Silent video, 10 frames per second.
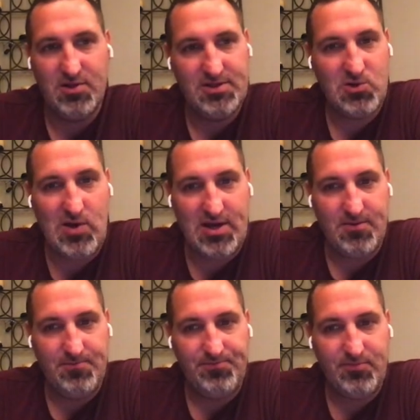It's quick.
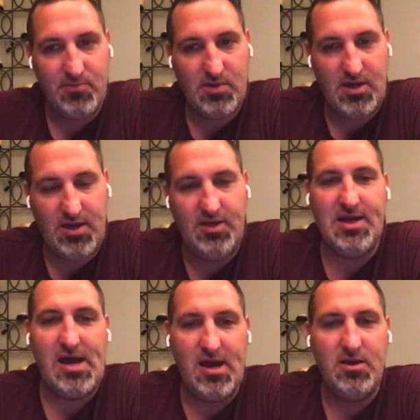And
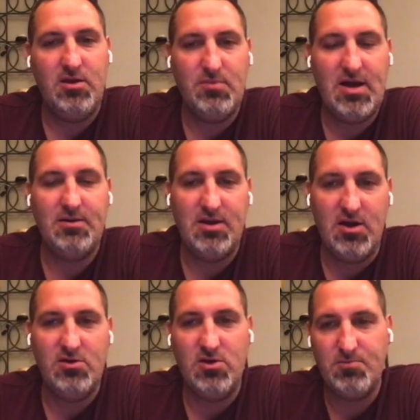yeah, I
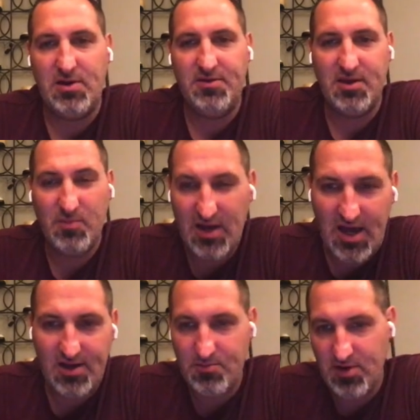know you're probably thinking, but
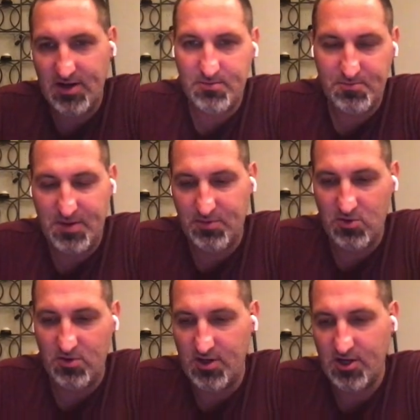I hear Brendan, people are
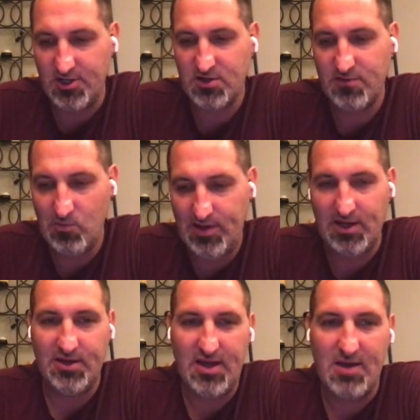going under contract over the
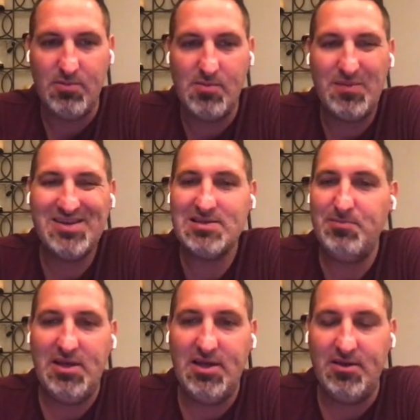weekend. Yeah, remember this is
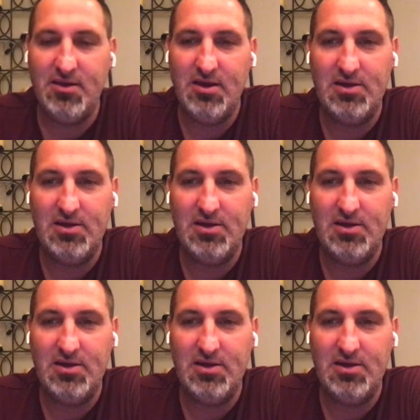median.